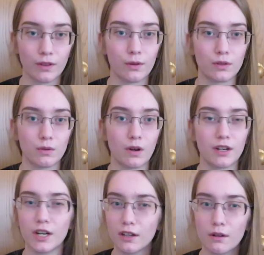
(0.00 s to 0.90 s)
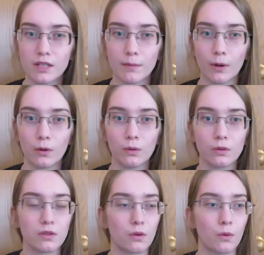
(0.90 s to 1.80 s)
for those who are
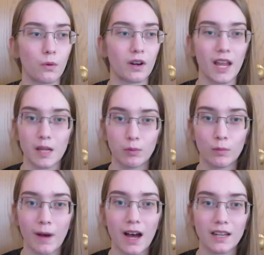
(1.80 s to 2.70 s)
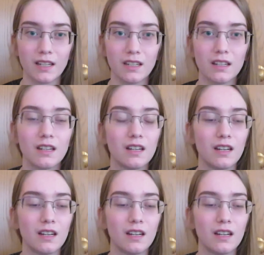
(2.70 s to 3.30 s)
neurotypicals or able-bodied,